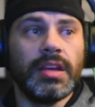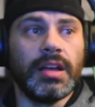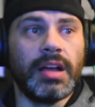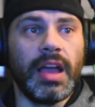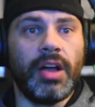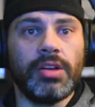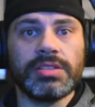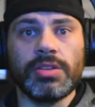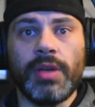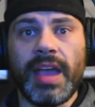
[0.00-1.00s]
I
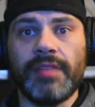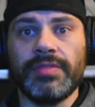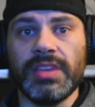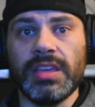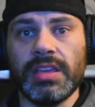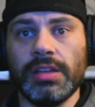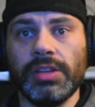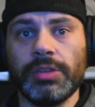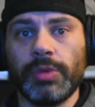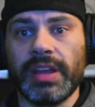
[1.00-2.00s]
also have the
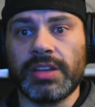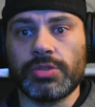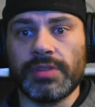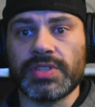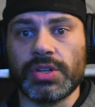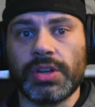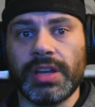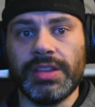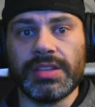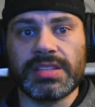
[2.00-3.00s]
Glen Rannoch Drift Circuit
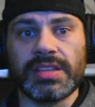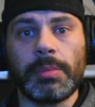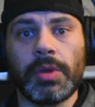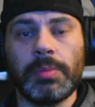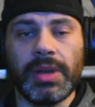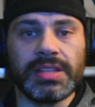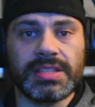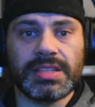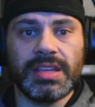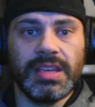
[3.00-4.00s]
in the summer, but
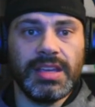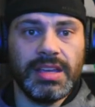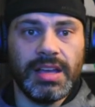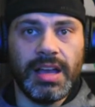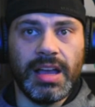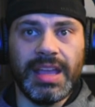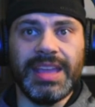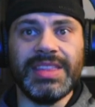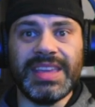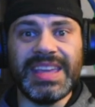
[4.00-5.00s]
it's
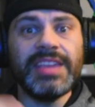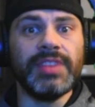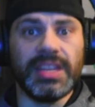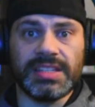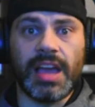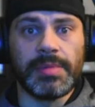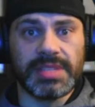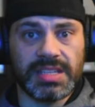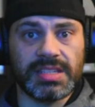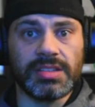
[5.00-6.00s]
in the evening time as
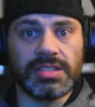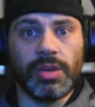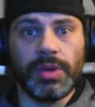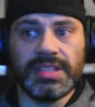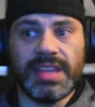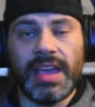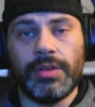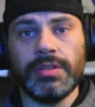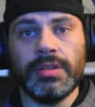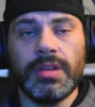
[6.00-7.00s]
the sun's going
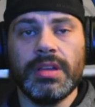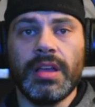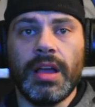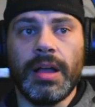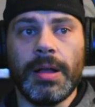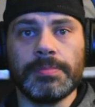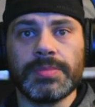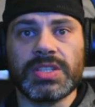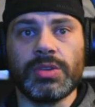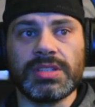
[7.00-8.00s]
down.
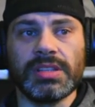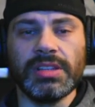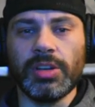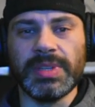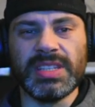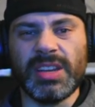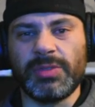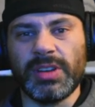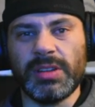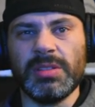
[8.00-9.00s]
So it's a little bit
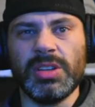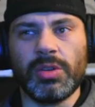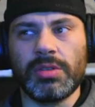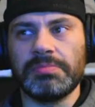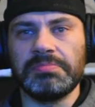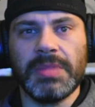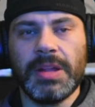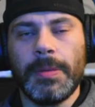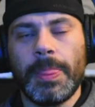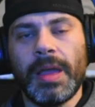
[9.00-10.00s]
different. You know,
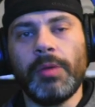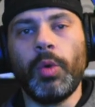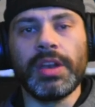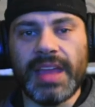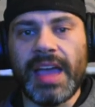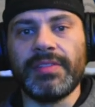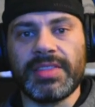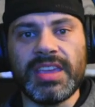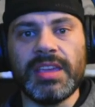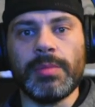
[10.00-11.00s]
I wanted to have a
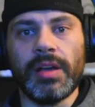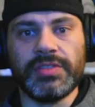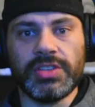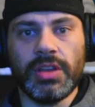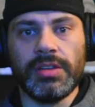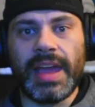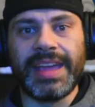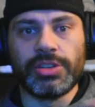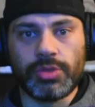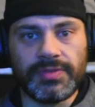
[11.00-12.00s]
theme of
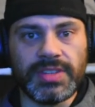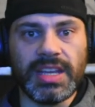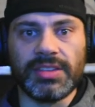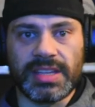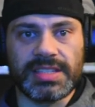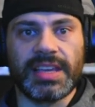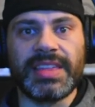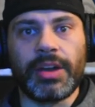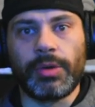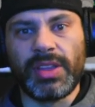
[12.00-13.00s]
night drifting and things like
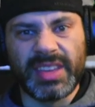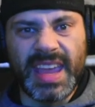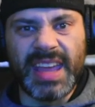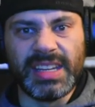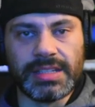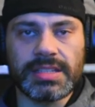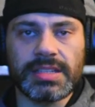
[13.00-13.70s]
that around the canyons.